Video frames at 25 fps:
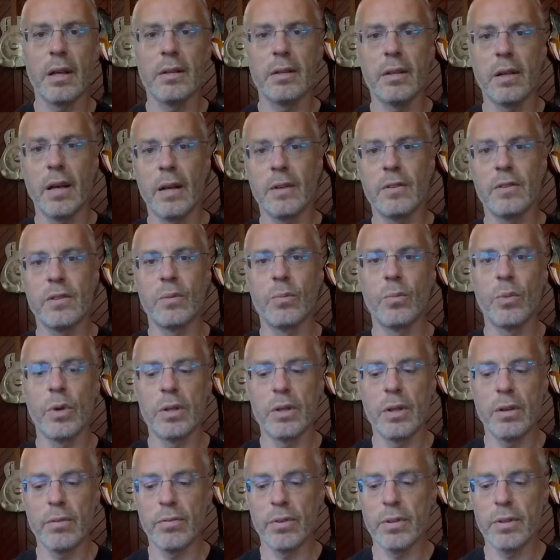get somewhere
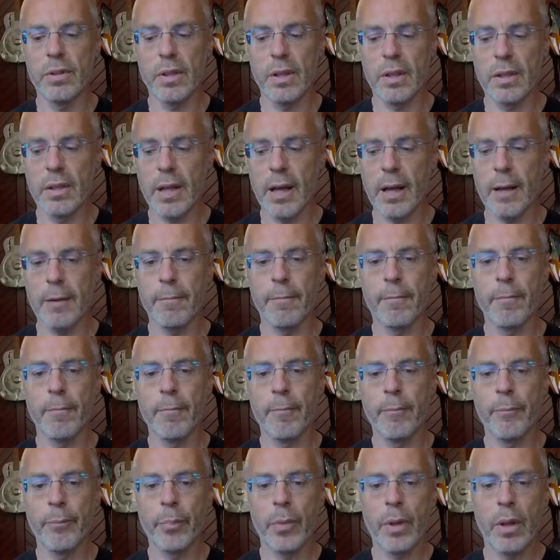different than that.
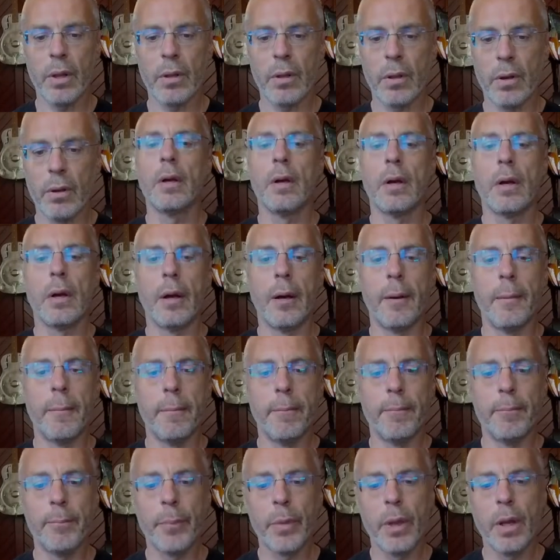So,
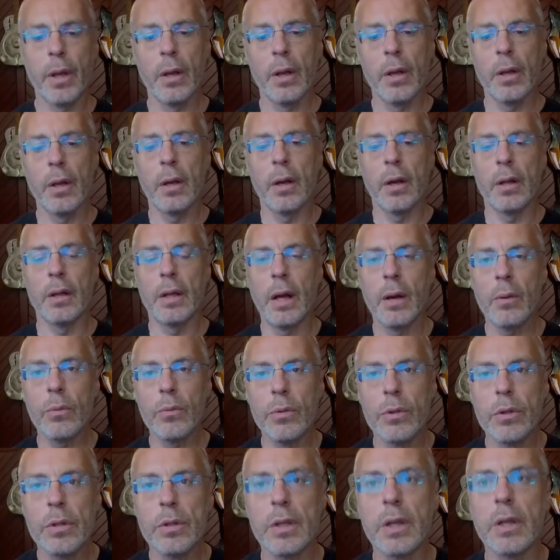and that
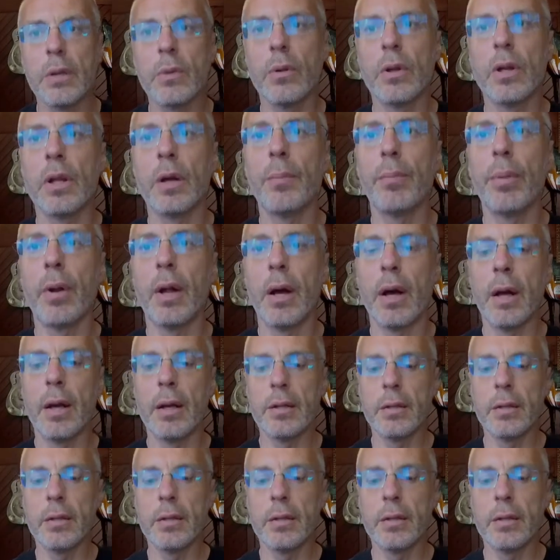would equally apply